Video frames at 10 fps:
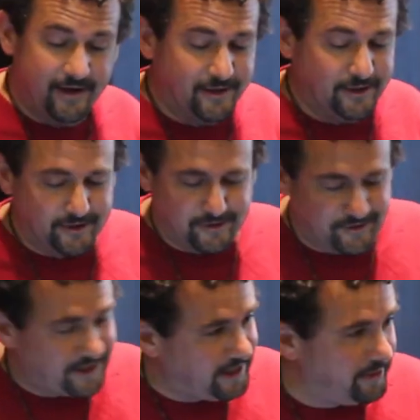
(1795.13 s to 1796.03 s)

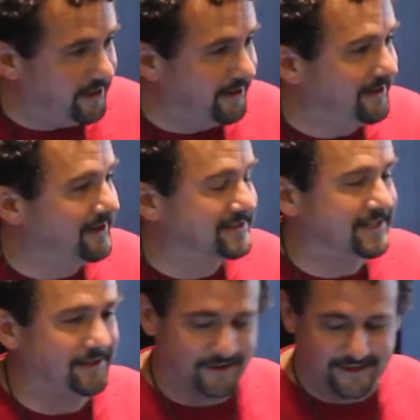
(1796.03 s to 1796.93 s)
leukemia, et
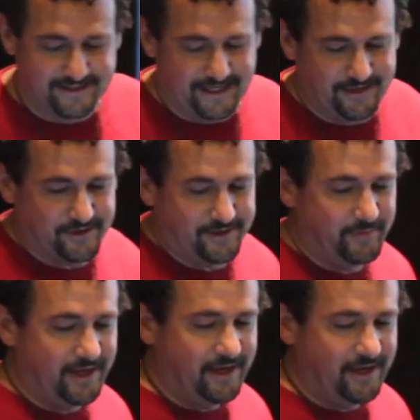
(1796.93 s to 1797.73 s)
cetera, et cetera.